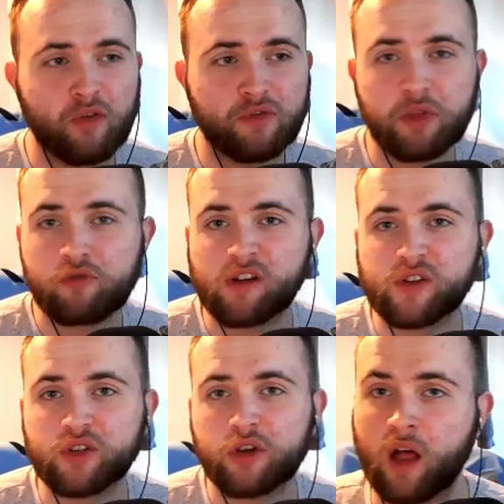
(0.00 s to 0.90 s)
for the
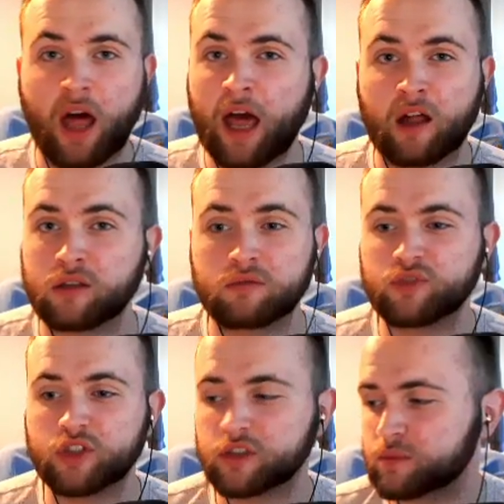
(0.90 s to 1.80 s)
revenue and
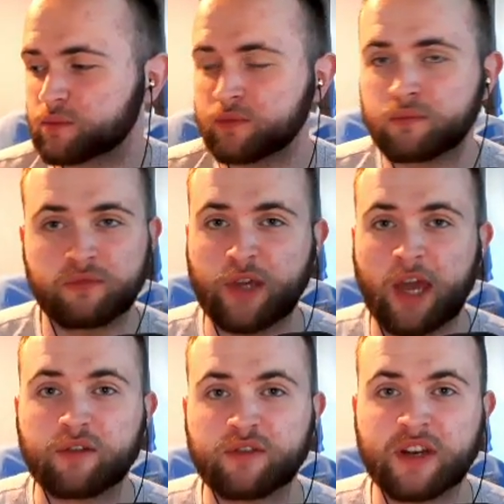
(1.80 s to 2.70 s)
just
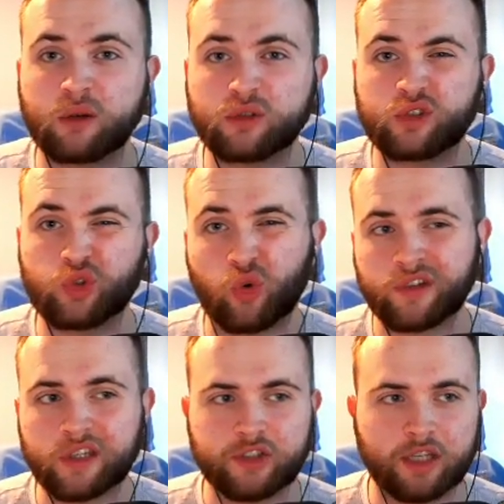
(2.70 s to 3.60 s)
forget everything else, sort of
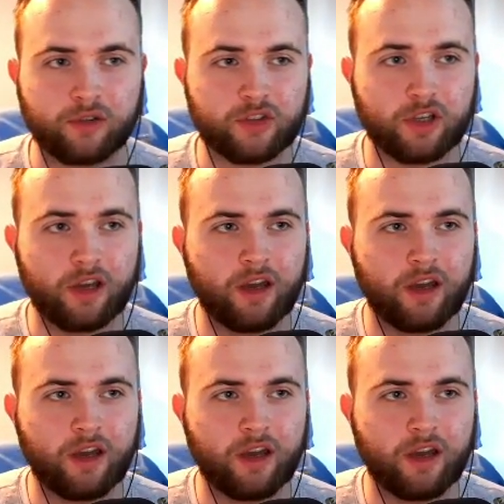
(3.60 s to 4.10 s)
in a sense.